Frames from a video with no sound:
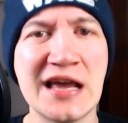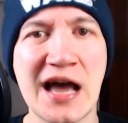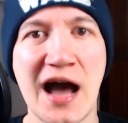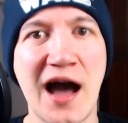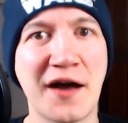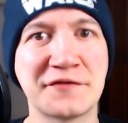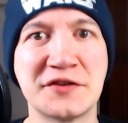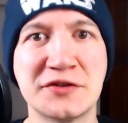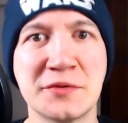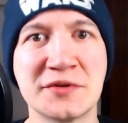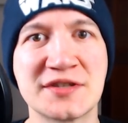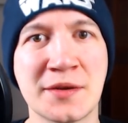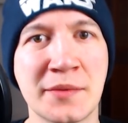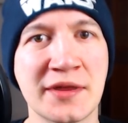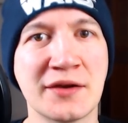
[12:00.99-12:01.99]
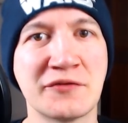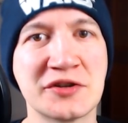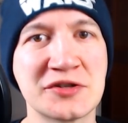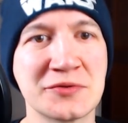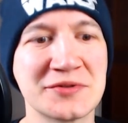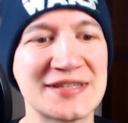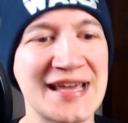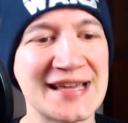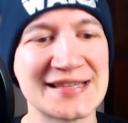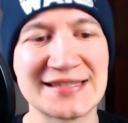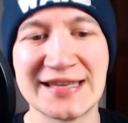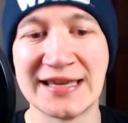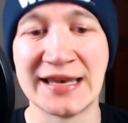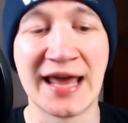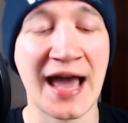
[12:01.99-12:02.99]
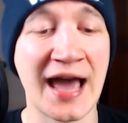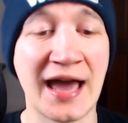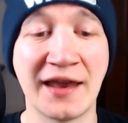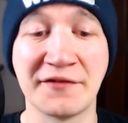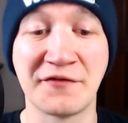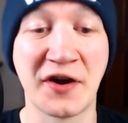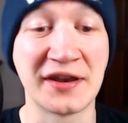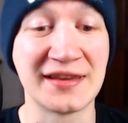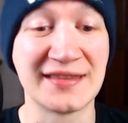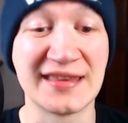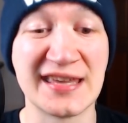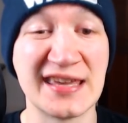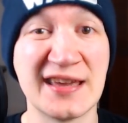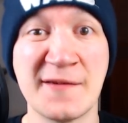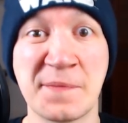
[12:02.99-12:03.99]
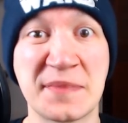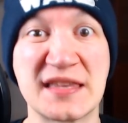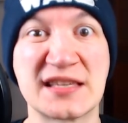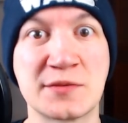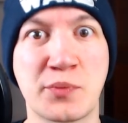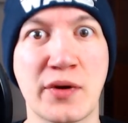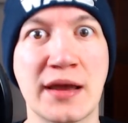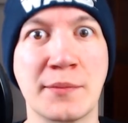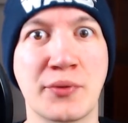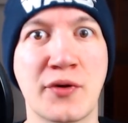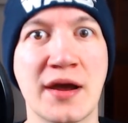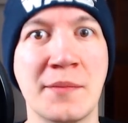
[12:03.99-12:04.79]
after doing some of the original testing and finding the, the spray and pray